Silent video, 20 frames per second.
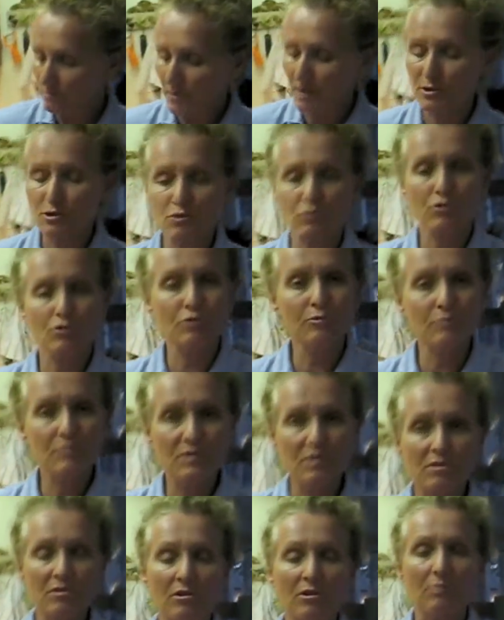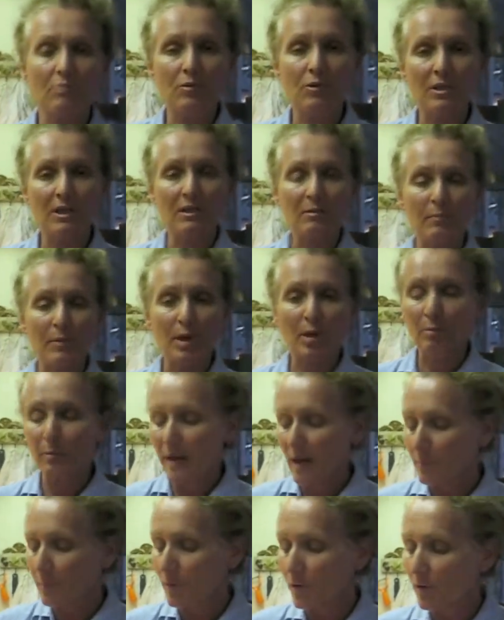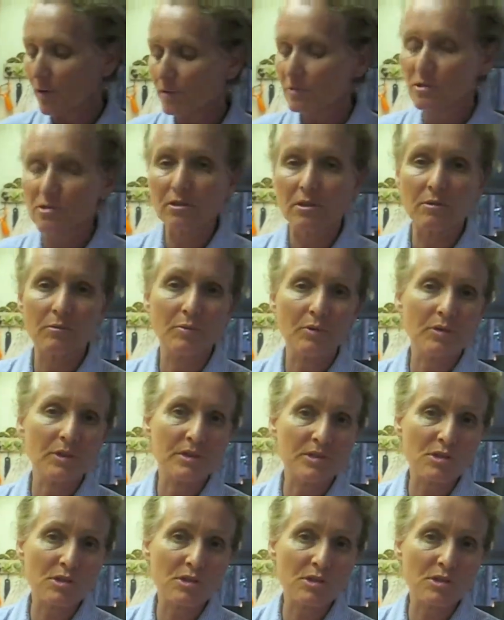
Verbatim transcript: mushrooms. You can put in bell peppers, you can put in